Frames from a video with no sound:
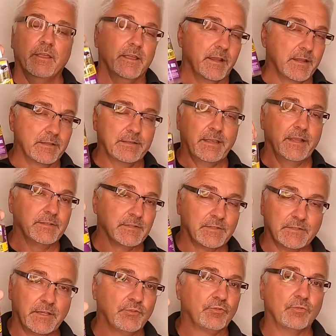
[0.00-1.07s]
It contains
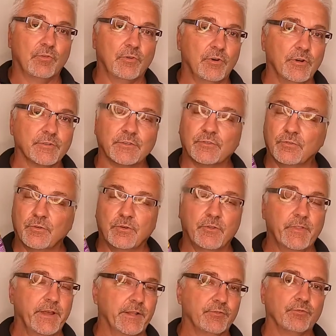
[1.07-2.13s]
essential oils. It's
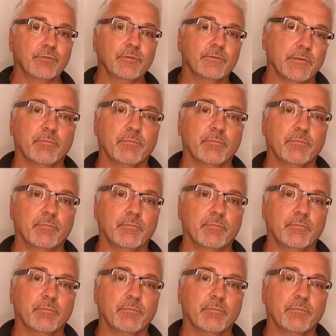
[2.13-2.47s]
all natural.